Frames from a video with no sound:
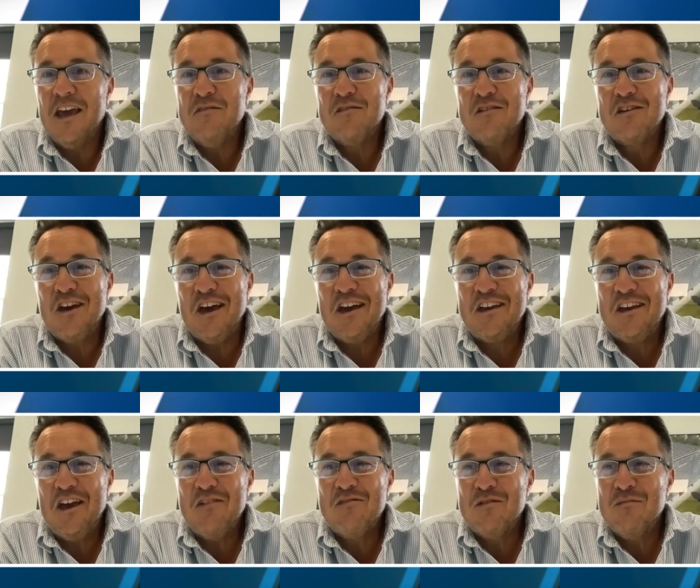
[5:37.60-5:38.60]
gave g-
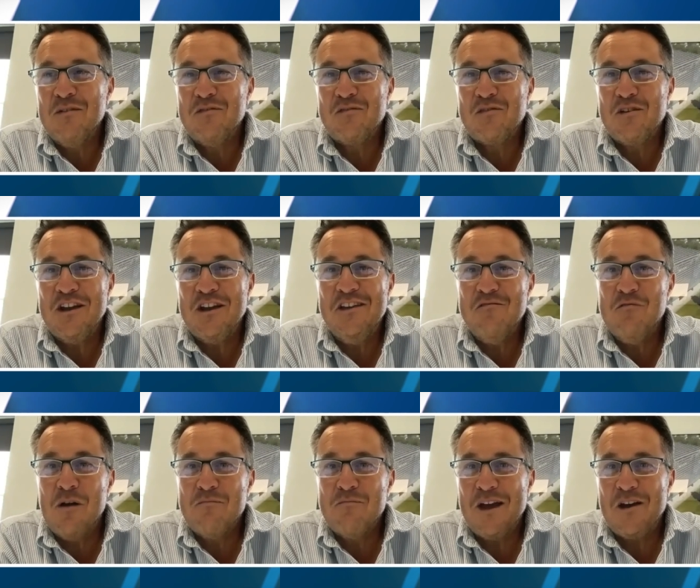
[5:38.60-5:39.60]
gave them a free
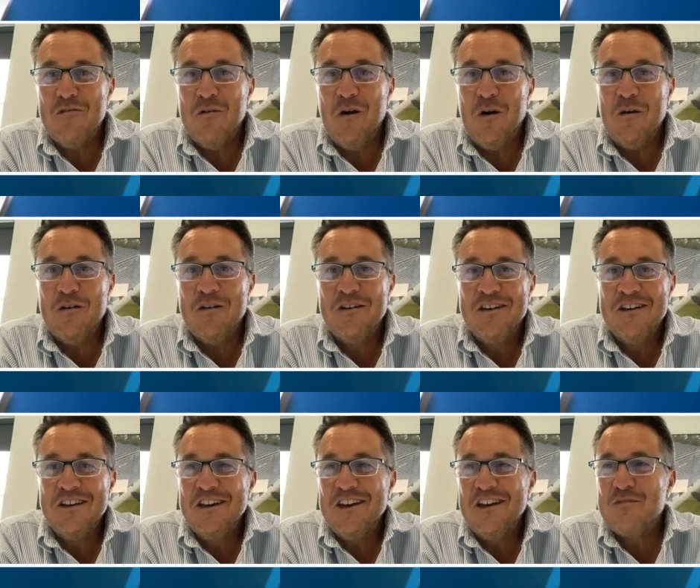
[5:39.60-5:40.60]
one megawatt
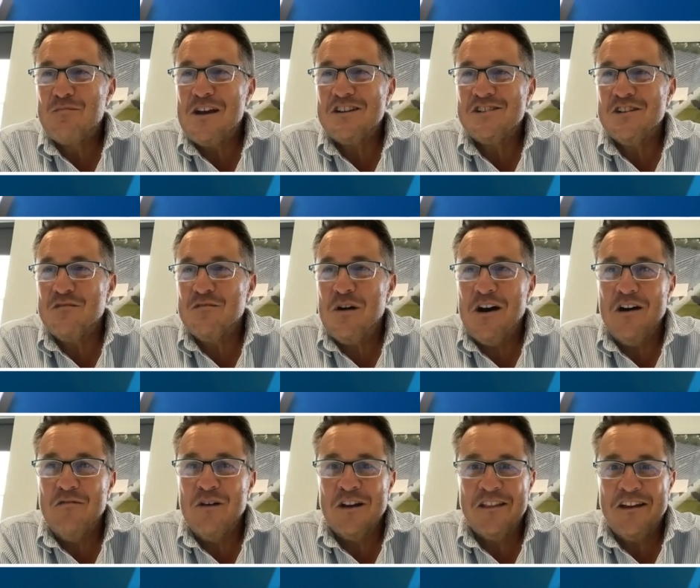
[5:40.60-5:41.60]
inspection of
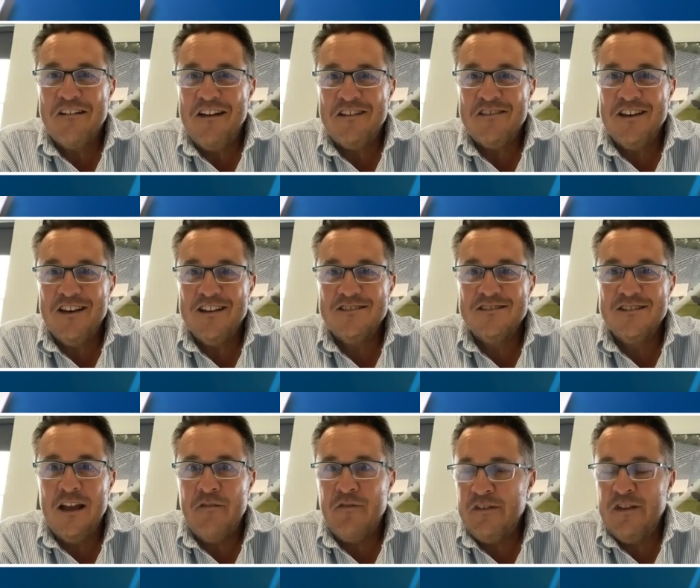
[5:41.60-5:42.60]
part of one of their assets.
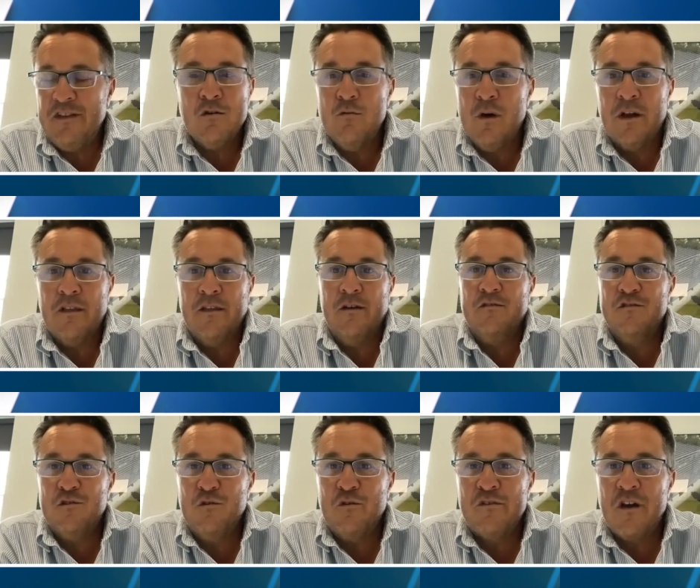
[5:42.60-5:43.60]
And every single one of those
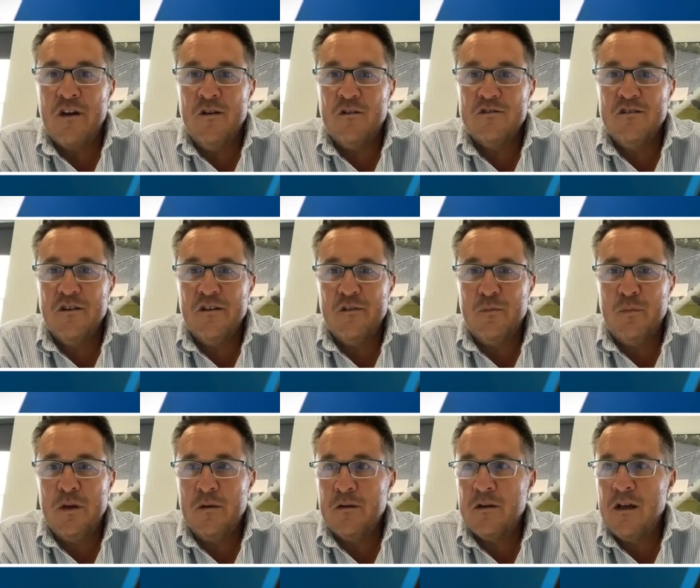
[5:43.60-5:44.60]
doors I knocked on has
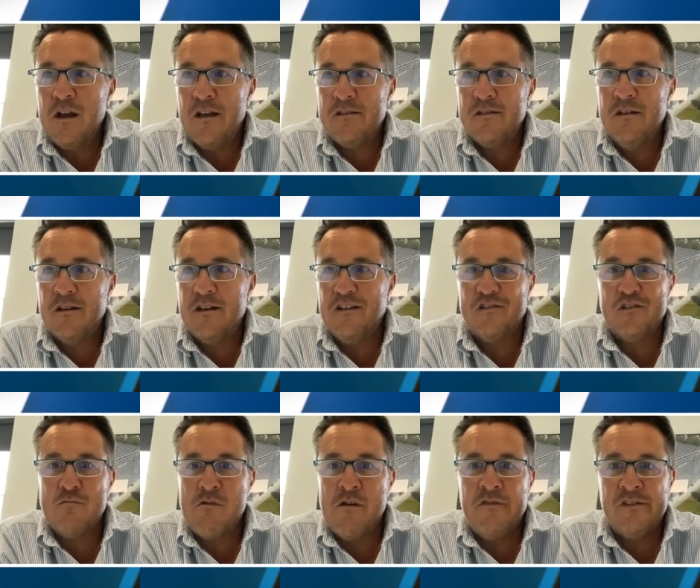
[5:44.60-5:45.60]
been a, a
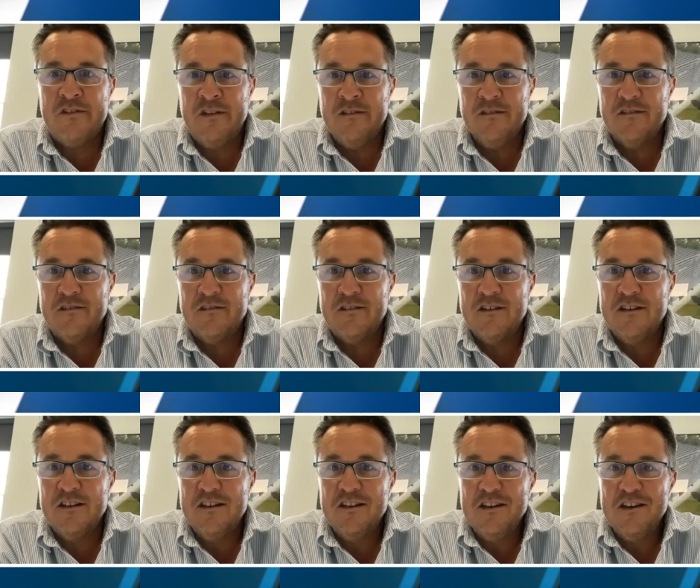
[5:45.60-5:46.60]
customer ever since
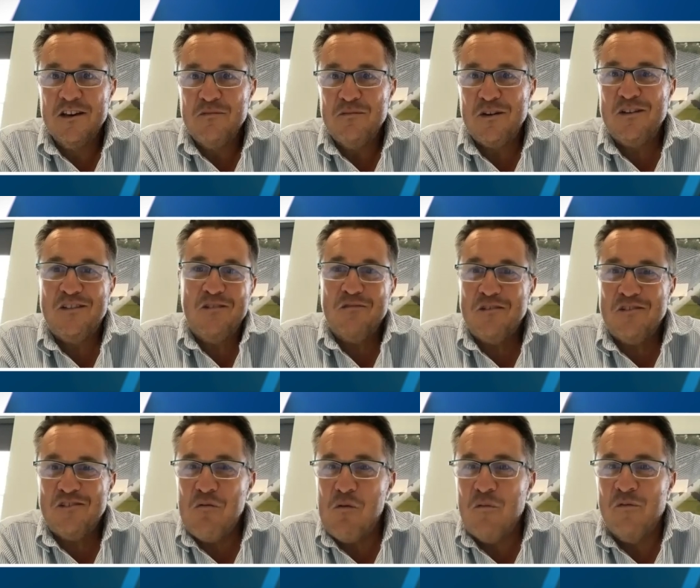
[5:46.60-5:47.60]
because it was
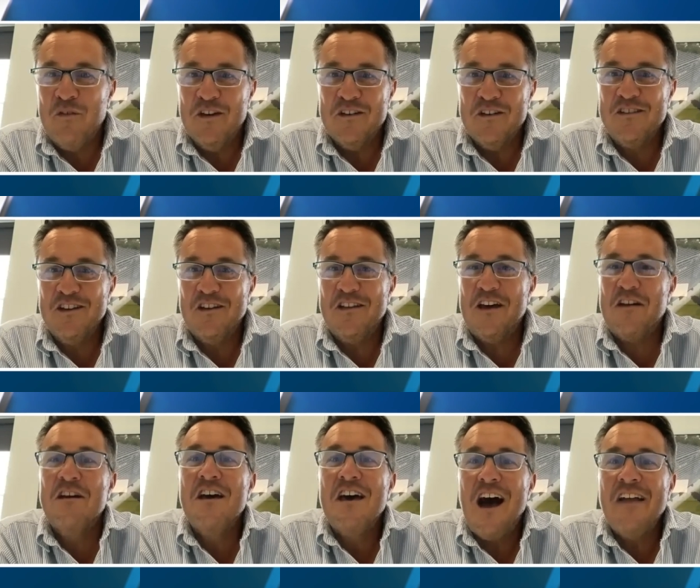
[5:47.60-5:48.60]
so obvious. You know
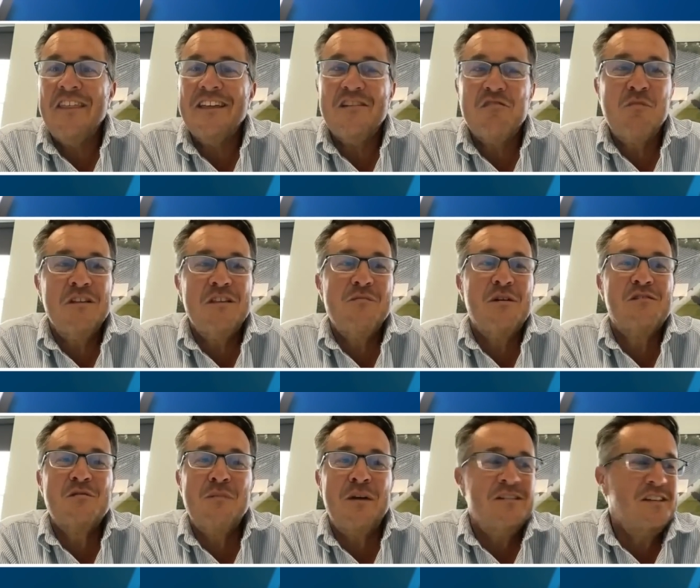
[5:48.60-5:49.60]
that I think that's one of the
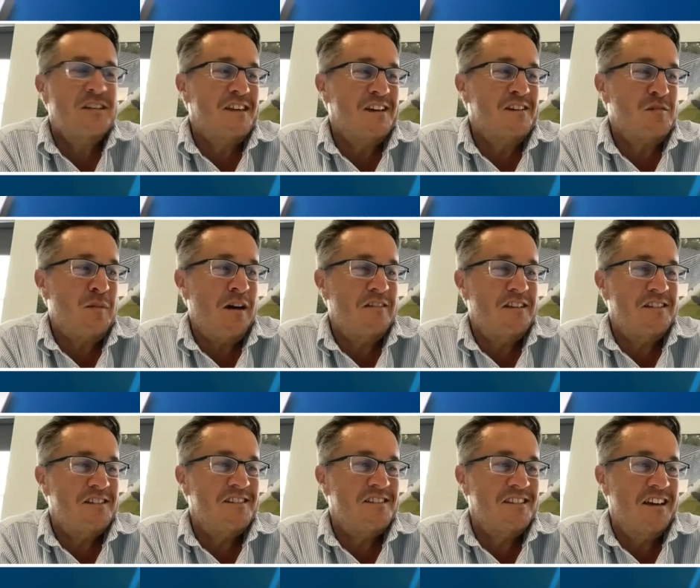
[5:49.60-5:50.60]
most amazing things about
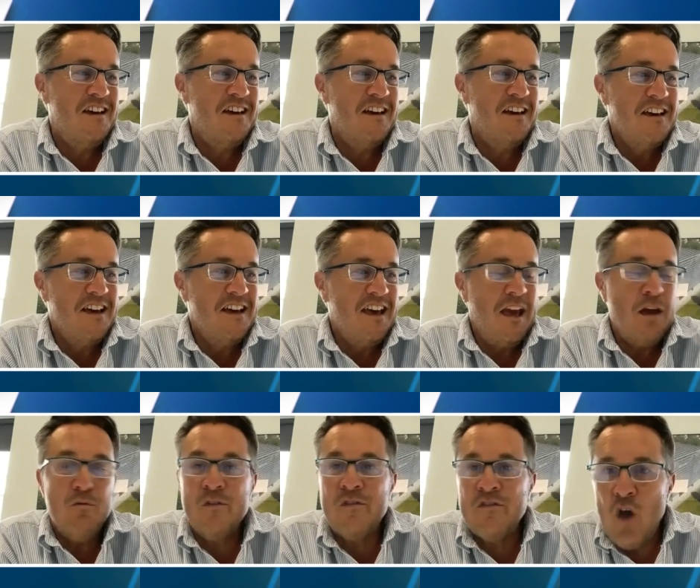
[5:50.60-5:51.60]
this is that
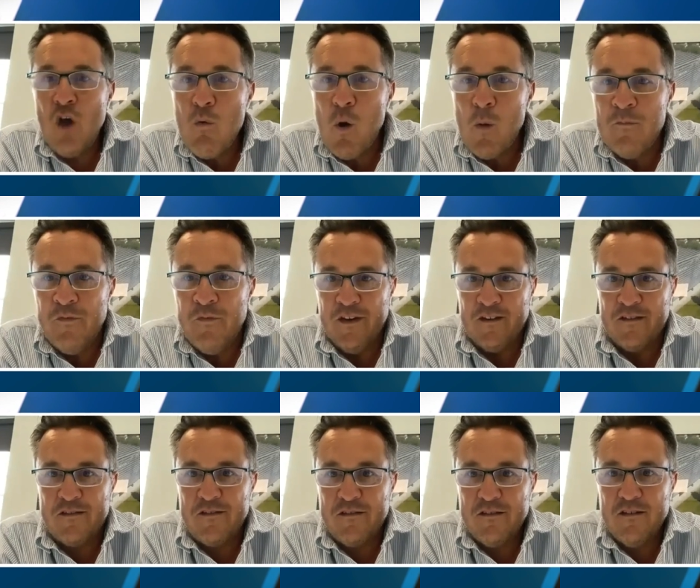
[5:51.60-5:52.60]
it was so
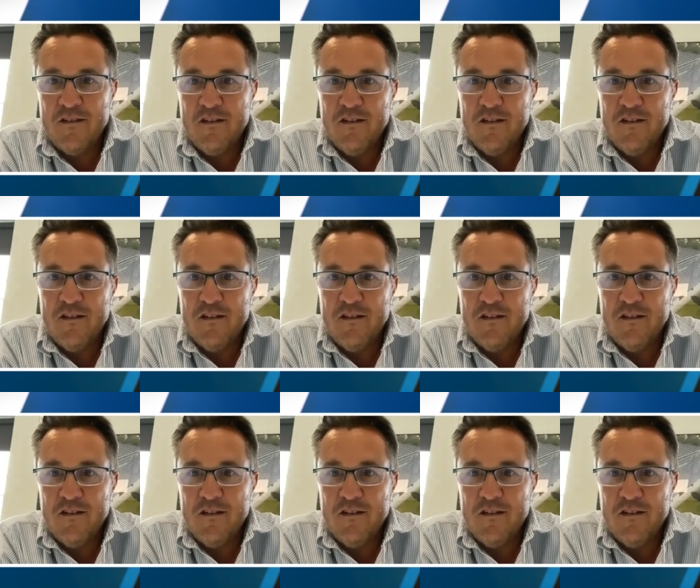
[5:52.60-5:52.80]
obvious